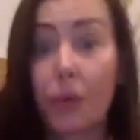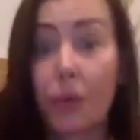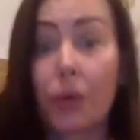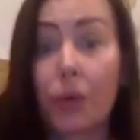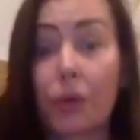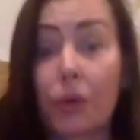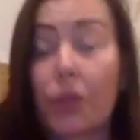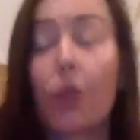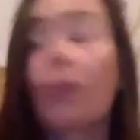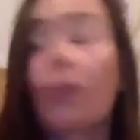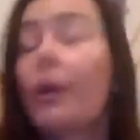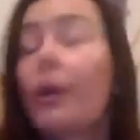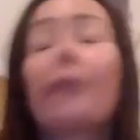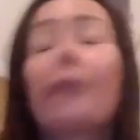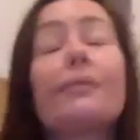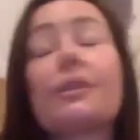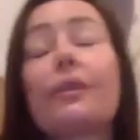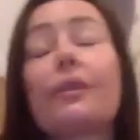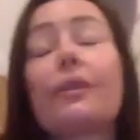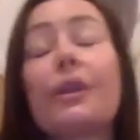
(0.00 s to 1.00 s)

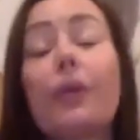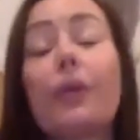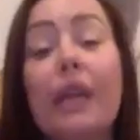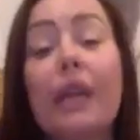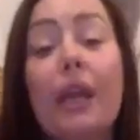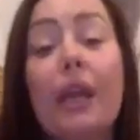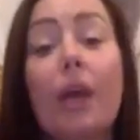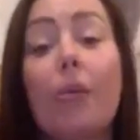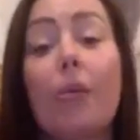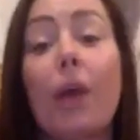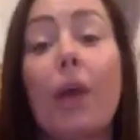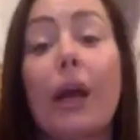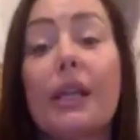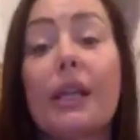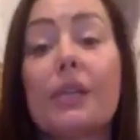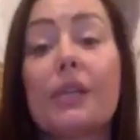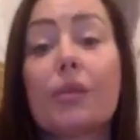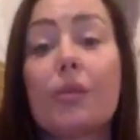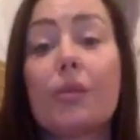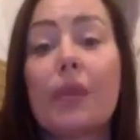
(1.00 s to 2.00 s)
ego
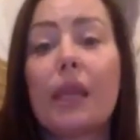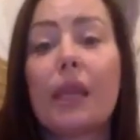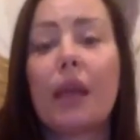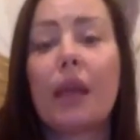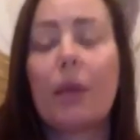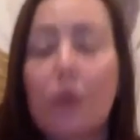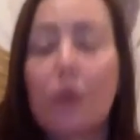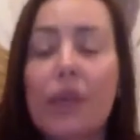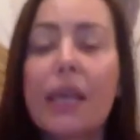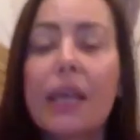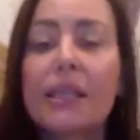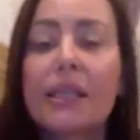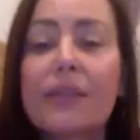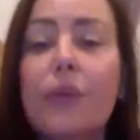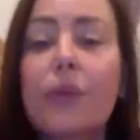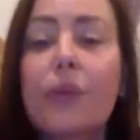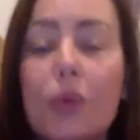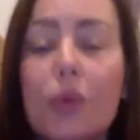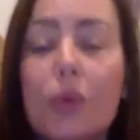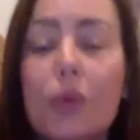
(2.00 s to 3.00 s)
mind will be like, well, yes,
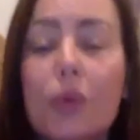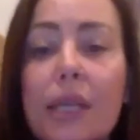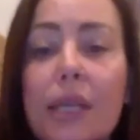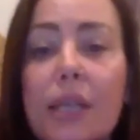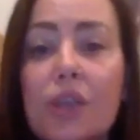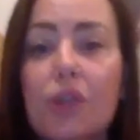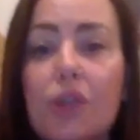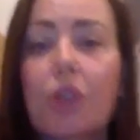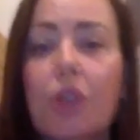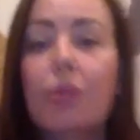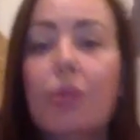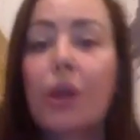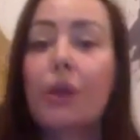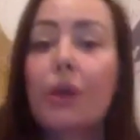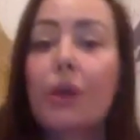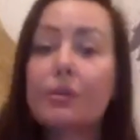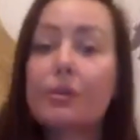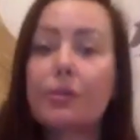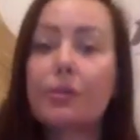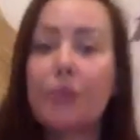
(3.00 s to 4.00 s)
of course that's true,
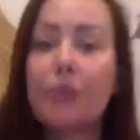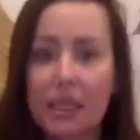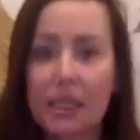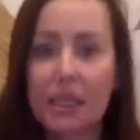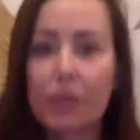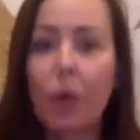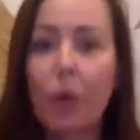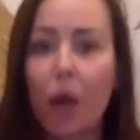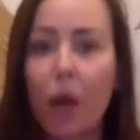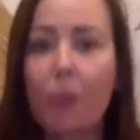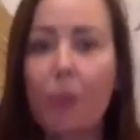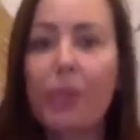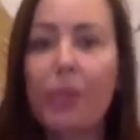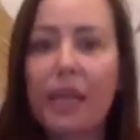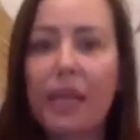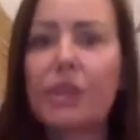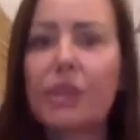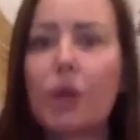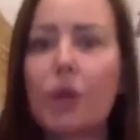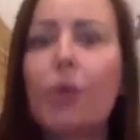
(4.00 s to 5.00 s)
because that's what I'm
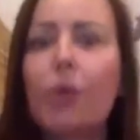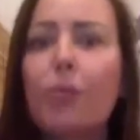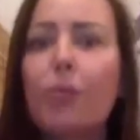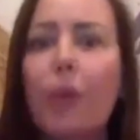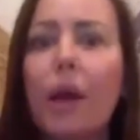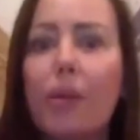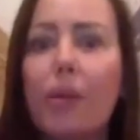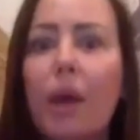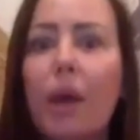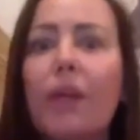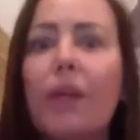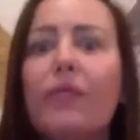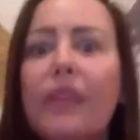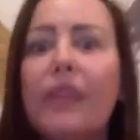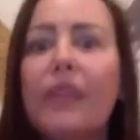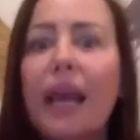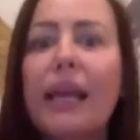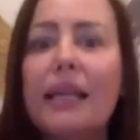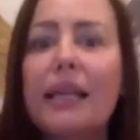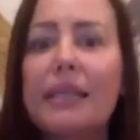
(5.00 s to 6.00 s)
being told by my
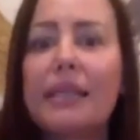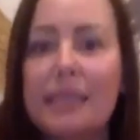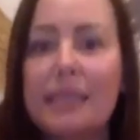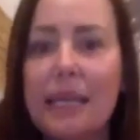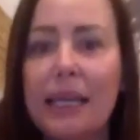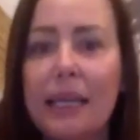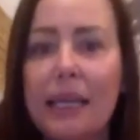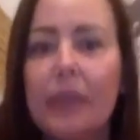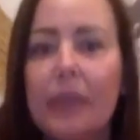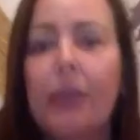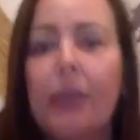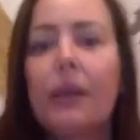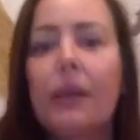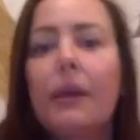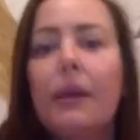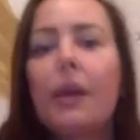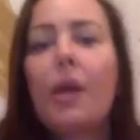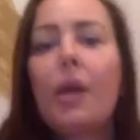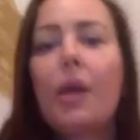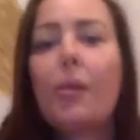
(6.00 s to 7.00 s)
reality.
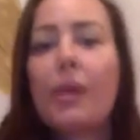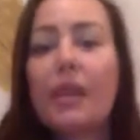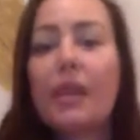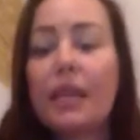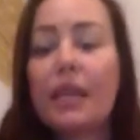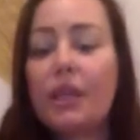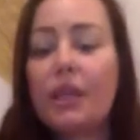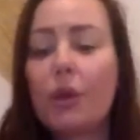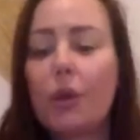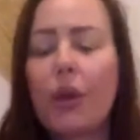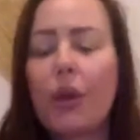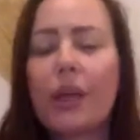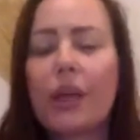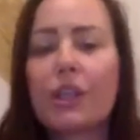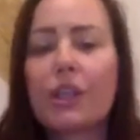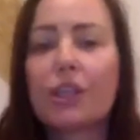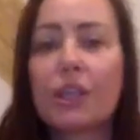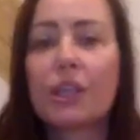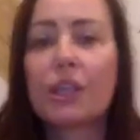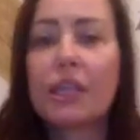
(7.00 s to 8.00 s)
But then you
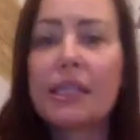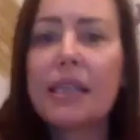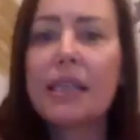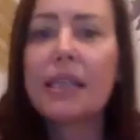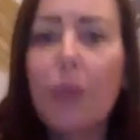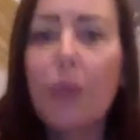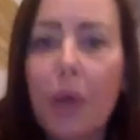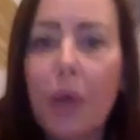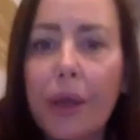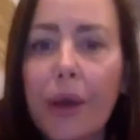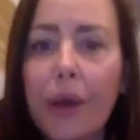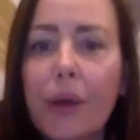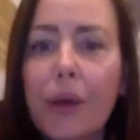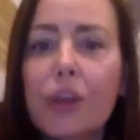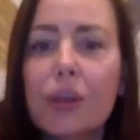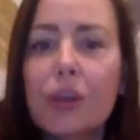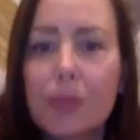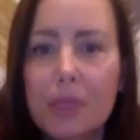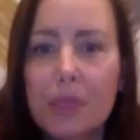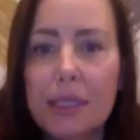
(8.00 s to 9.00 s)
question, is that
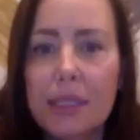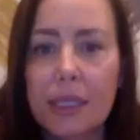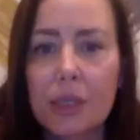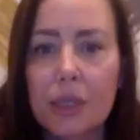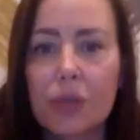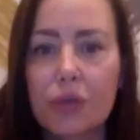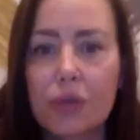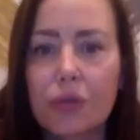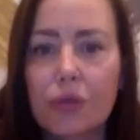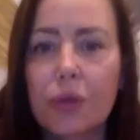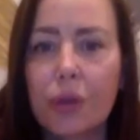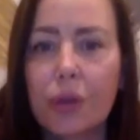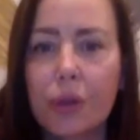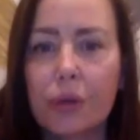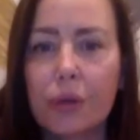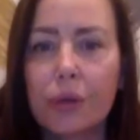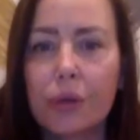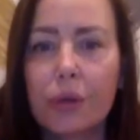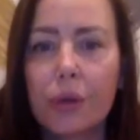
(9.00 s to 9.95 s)
100% true?